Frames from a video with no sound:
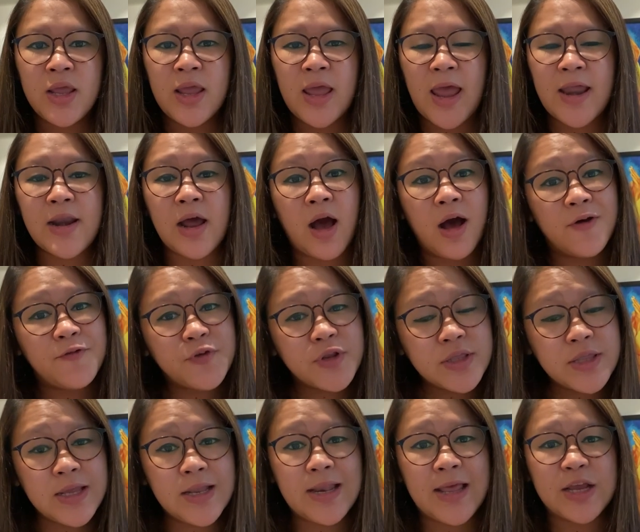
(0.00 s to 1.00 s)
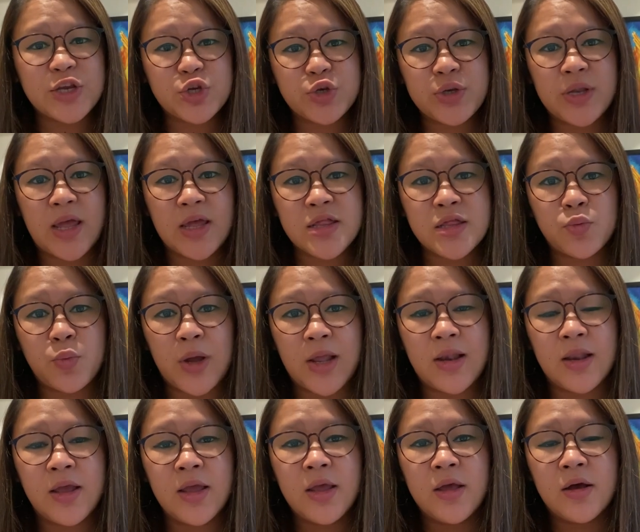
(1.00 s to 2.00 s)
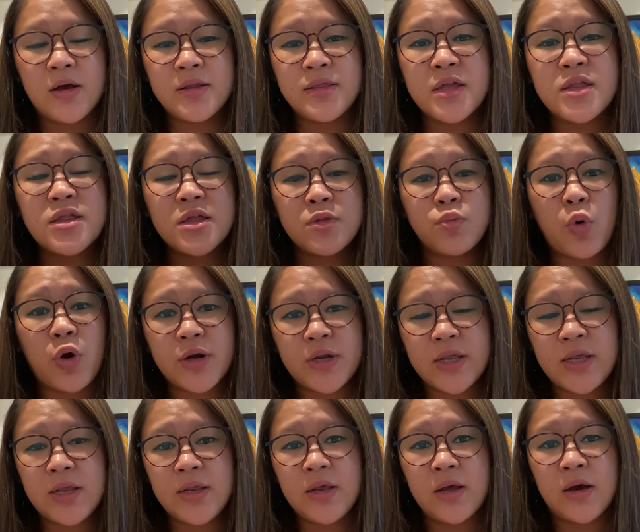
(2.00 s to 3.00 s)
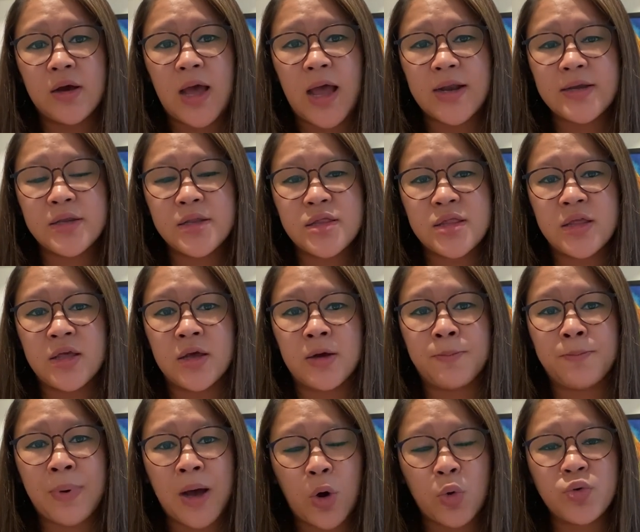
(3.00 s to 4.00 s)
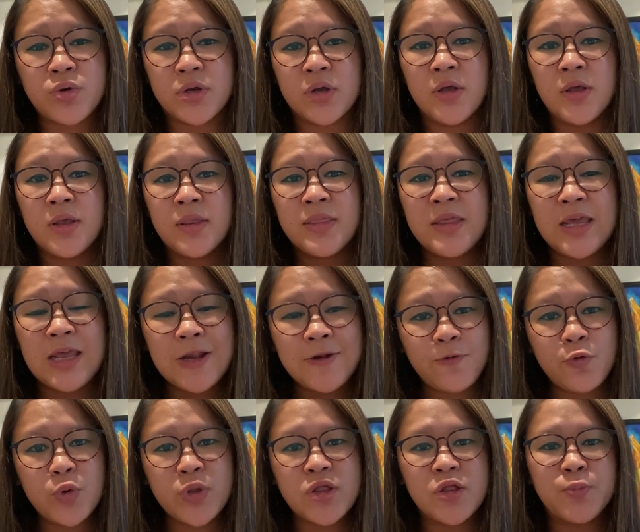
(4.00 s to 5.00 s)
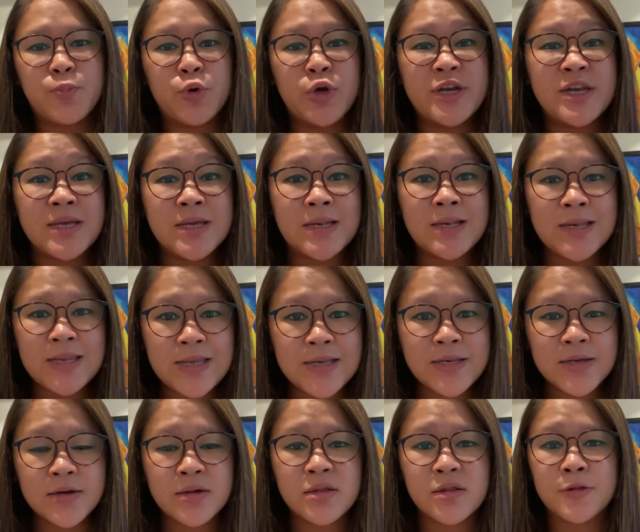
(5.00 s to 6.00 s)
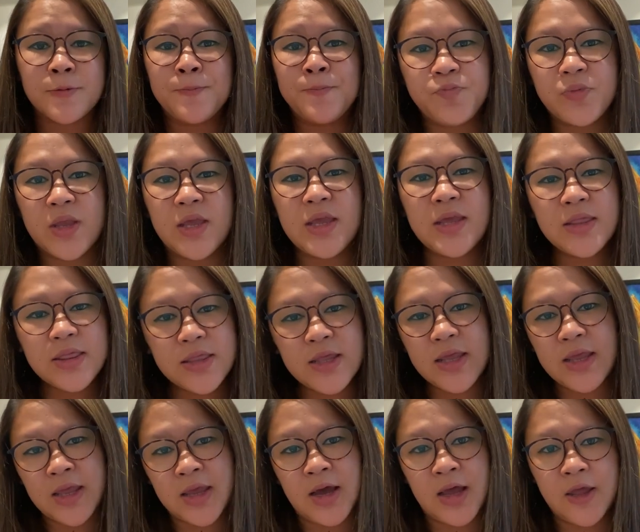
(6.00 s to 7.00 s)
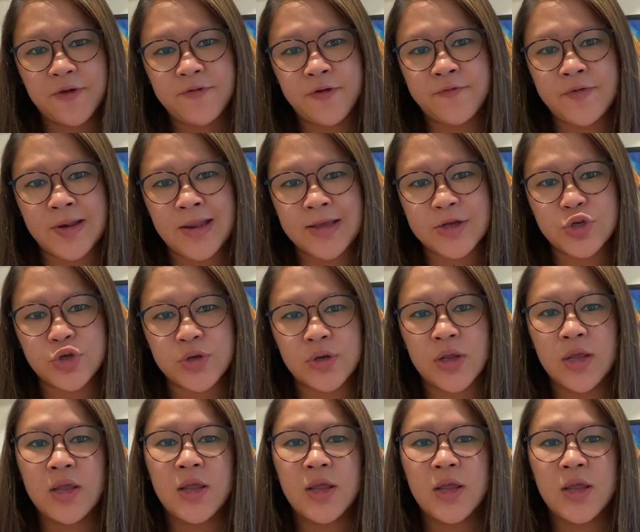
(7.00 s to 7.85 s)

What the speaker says: and after the election as well. This is what he had to say about the influence of political leaders in the AIFF election.